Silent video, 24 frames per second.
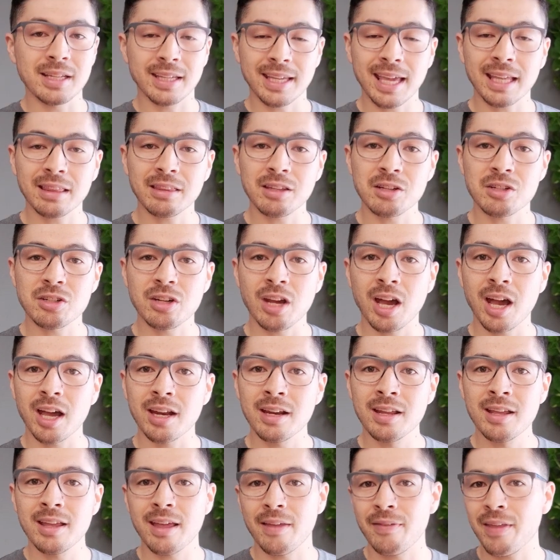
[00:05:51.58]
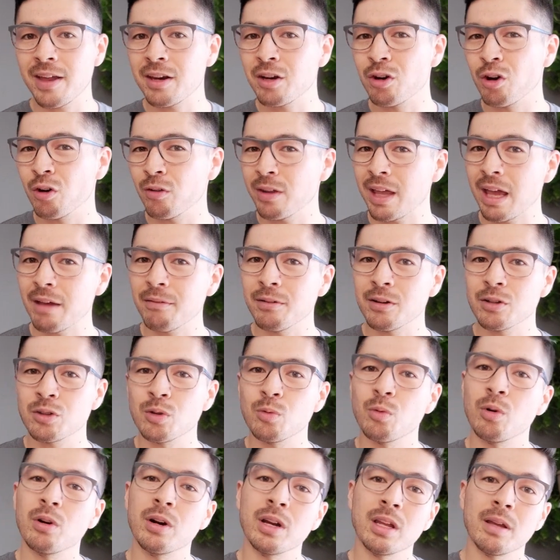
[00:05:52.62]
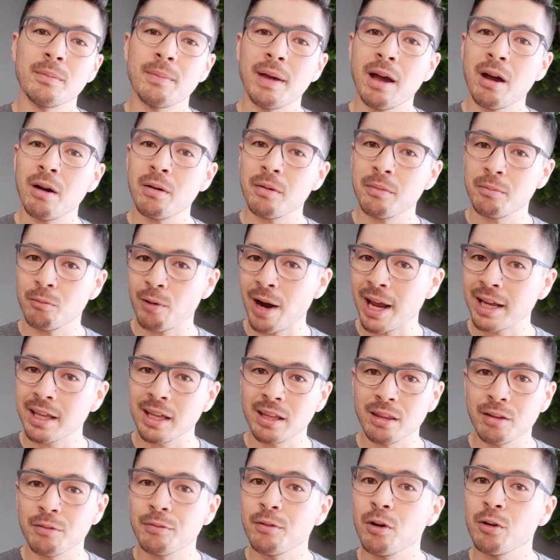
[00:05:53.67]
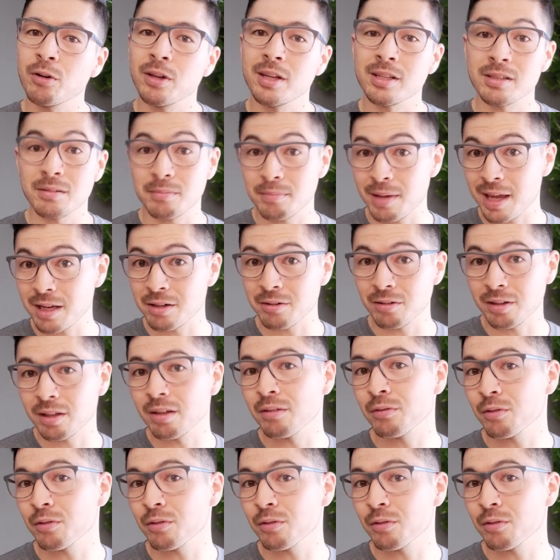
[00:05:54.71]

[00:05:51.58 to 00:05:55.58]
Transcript: get the shot, and then you're only having to worry about racking the focus manually, of